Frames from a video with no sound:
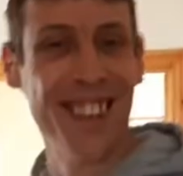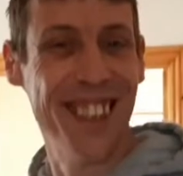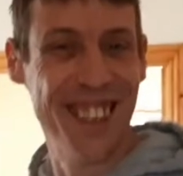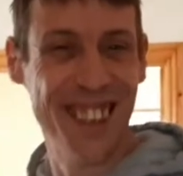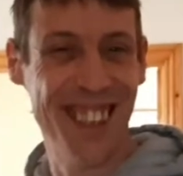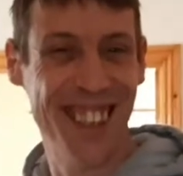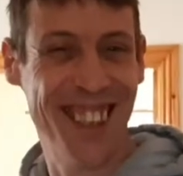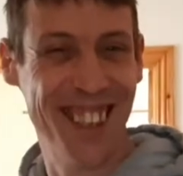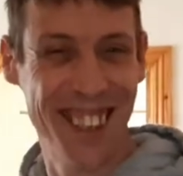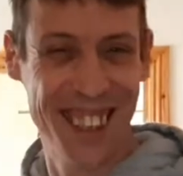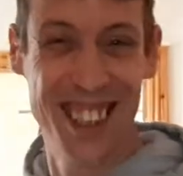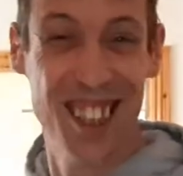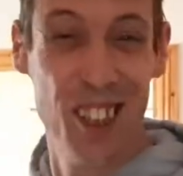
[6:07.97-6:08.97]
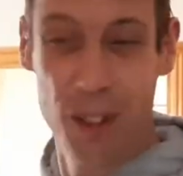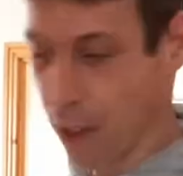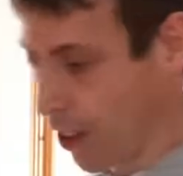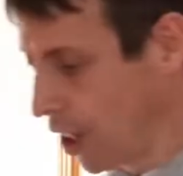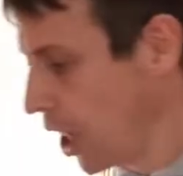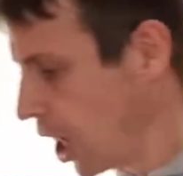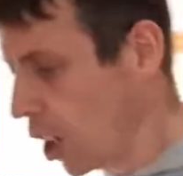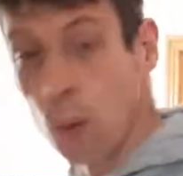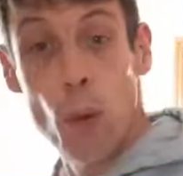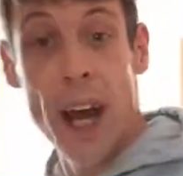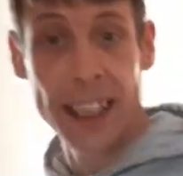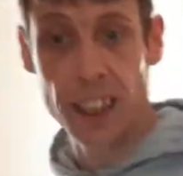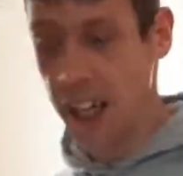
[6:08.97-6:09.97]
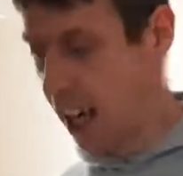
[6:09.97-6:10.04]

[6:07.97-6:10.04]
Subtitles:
they enjoy it, don't they? They love it. Wrecked